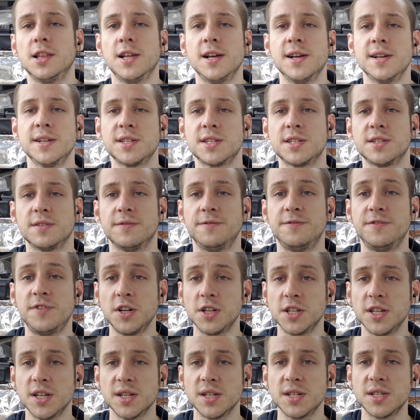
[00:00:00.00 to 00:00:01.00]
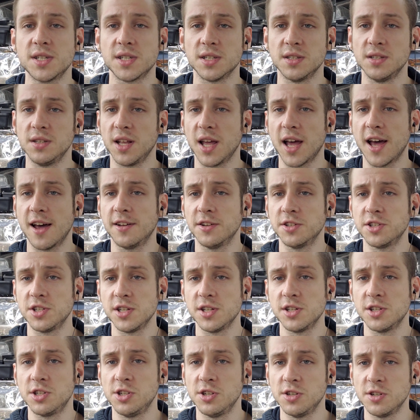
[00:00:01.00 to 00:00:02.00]
less fungus and
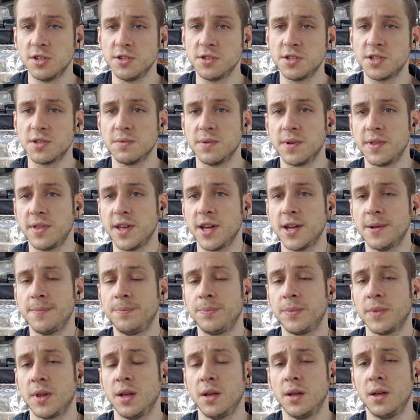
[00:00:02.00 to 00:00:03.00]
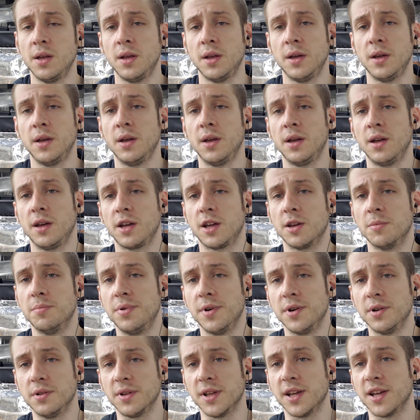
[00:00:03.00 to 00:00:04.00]
algae issues with it
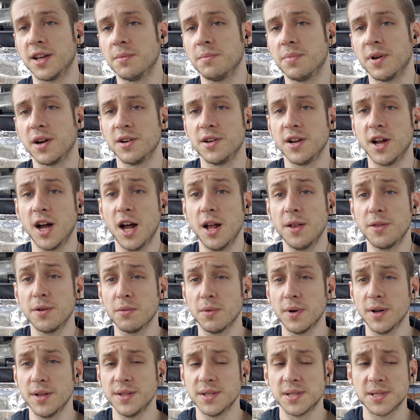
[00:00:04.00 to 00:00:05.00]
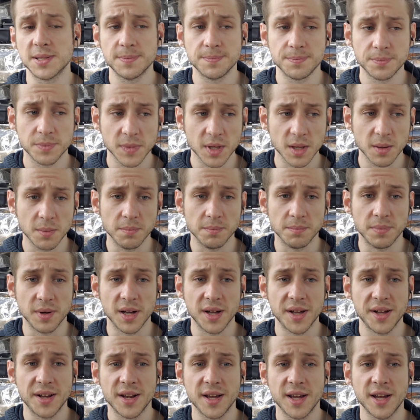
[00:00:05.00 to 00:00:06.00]
compared to other ones.
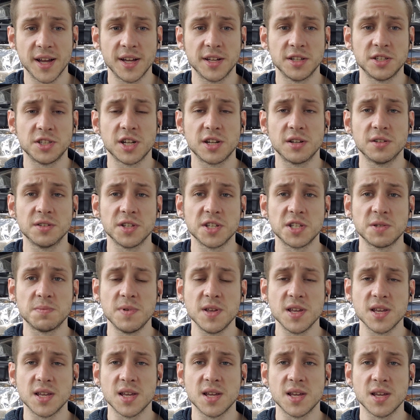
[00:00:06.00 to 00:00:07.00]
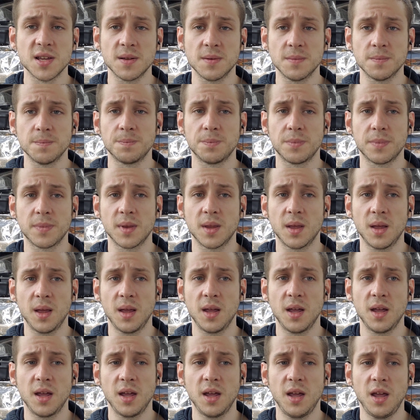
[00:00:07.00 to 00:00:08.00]
But generally speaking,
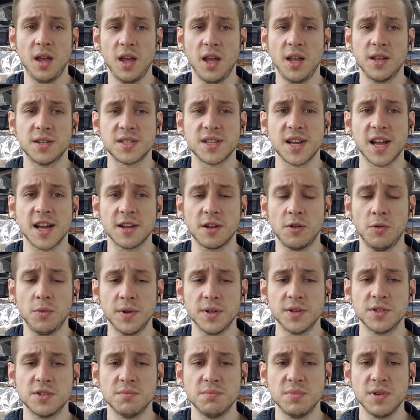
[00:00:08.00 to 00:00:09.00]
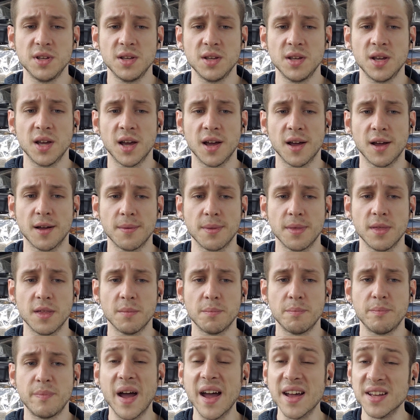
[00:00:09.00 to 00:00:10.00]
it's not going to be the
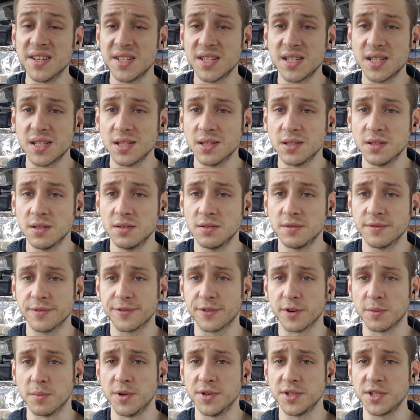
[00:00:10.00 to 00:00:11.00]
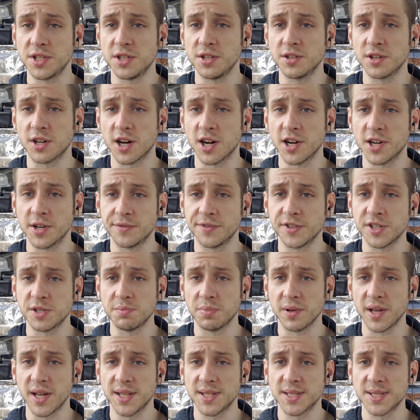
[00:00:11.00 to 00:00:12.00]
best for most of your carnivorous
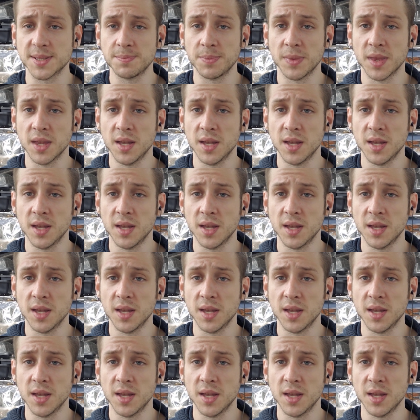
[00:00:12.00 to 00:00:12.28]
plants.